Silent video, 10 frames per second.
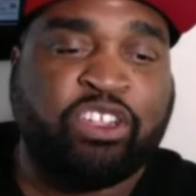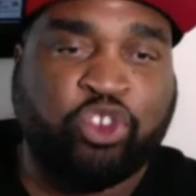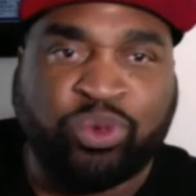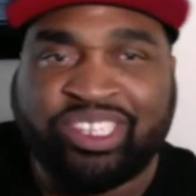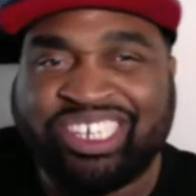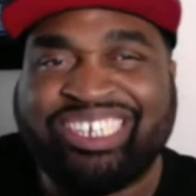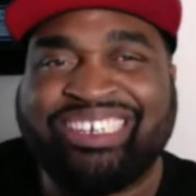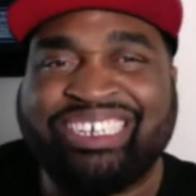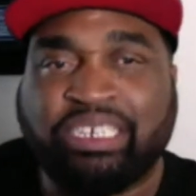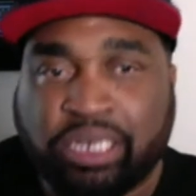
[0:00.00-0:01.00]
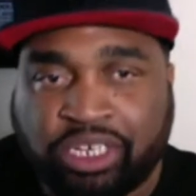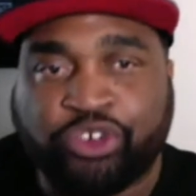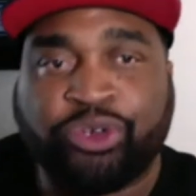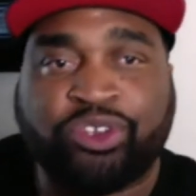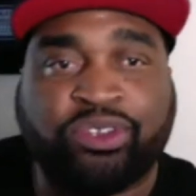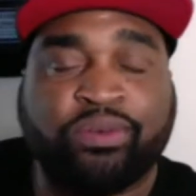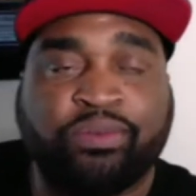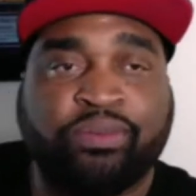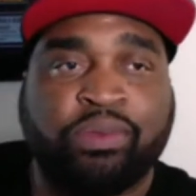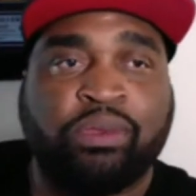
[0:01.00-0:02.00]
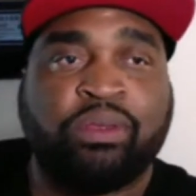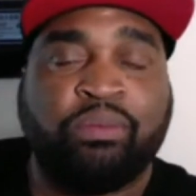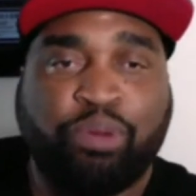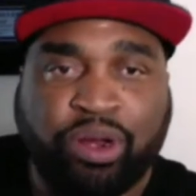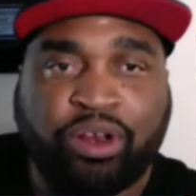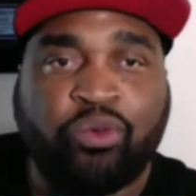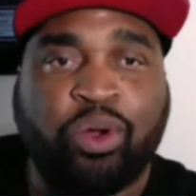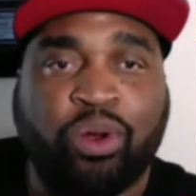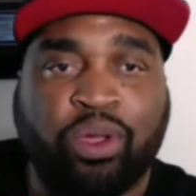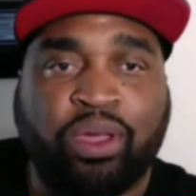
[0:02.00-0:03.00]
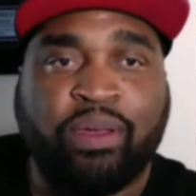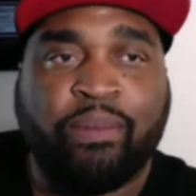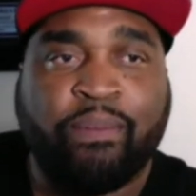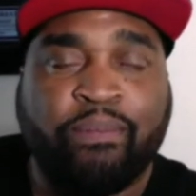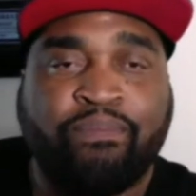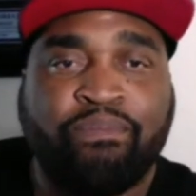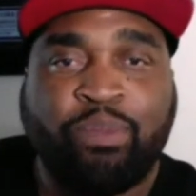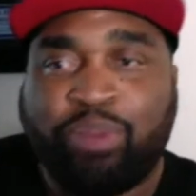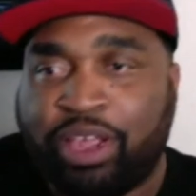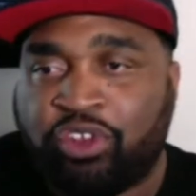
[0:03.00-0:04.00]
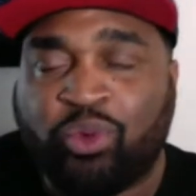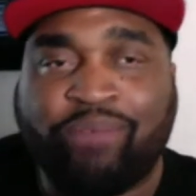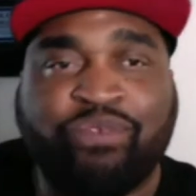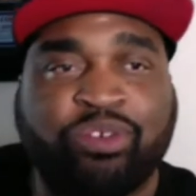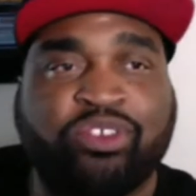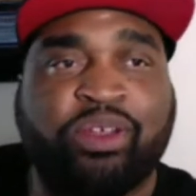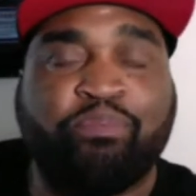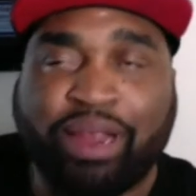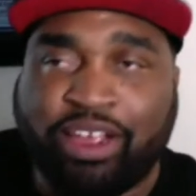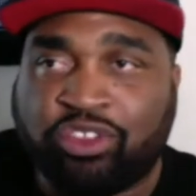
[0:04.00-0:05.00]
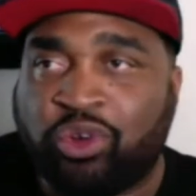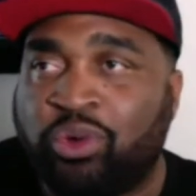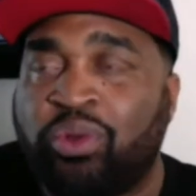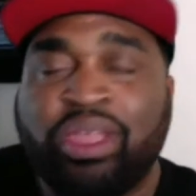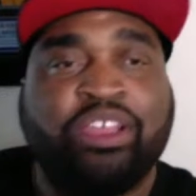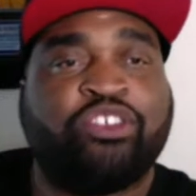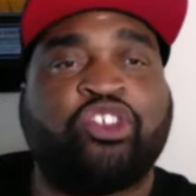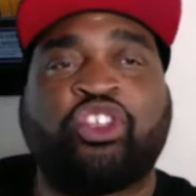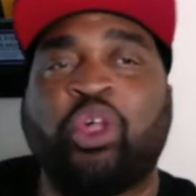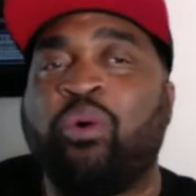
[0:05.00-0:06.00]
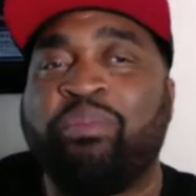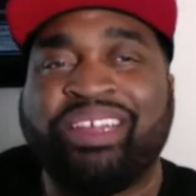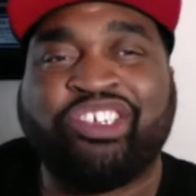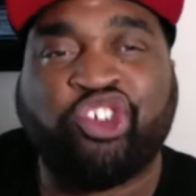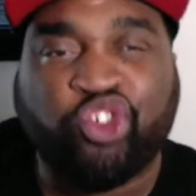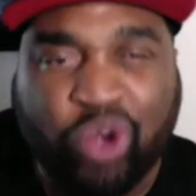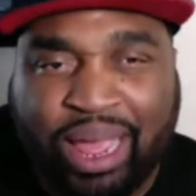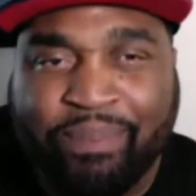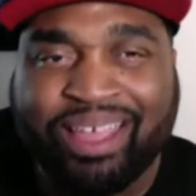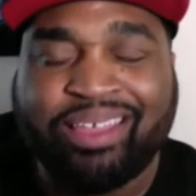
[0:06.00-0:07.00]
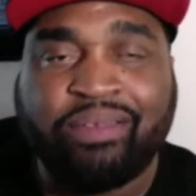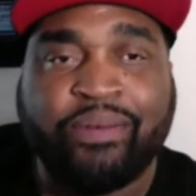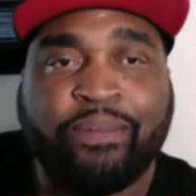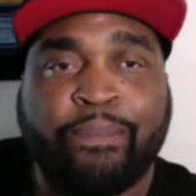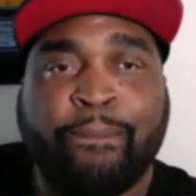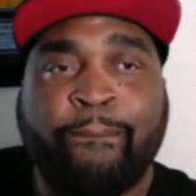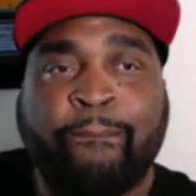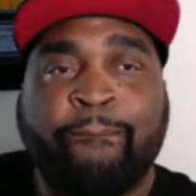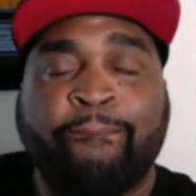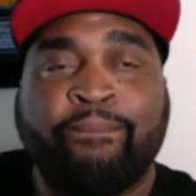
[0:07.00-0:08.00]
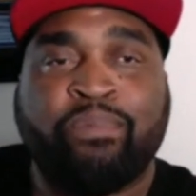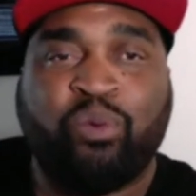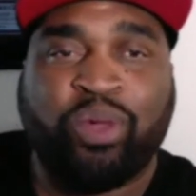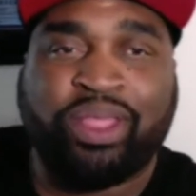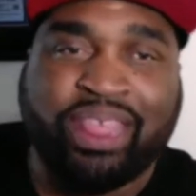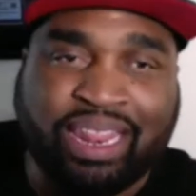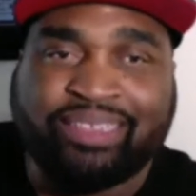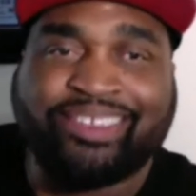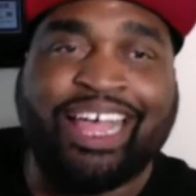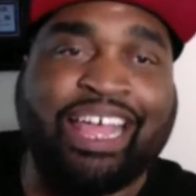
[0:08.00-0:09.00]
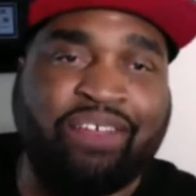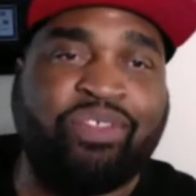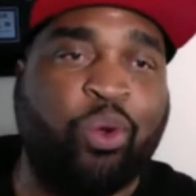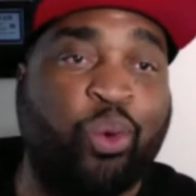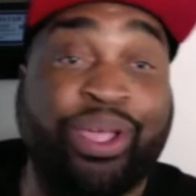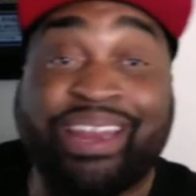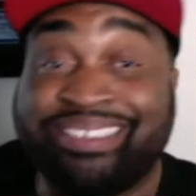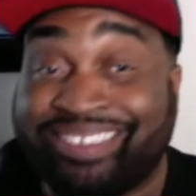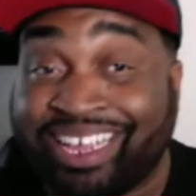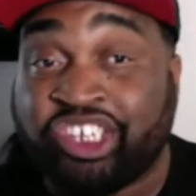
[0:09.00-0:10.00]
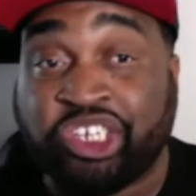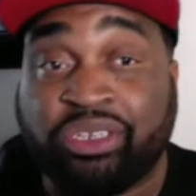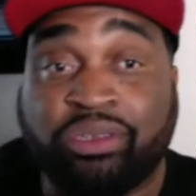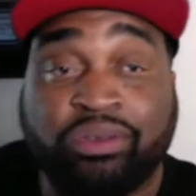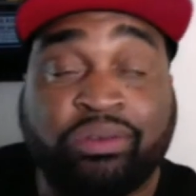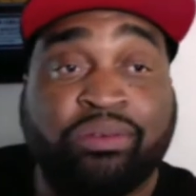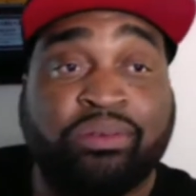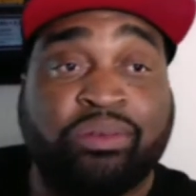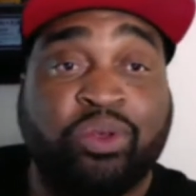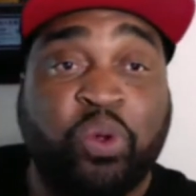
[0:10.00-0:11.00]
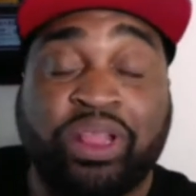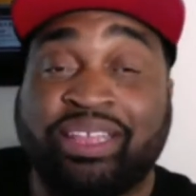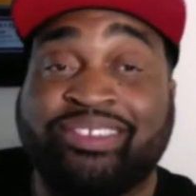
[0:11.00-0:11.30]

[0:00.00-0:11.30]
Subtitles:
20 years put in the work, played through adversity, played through so much drama within inside of the organization, within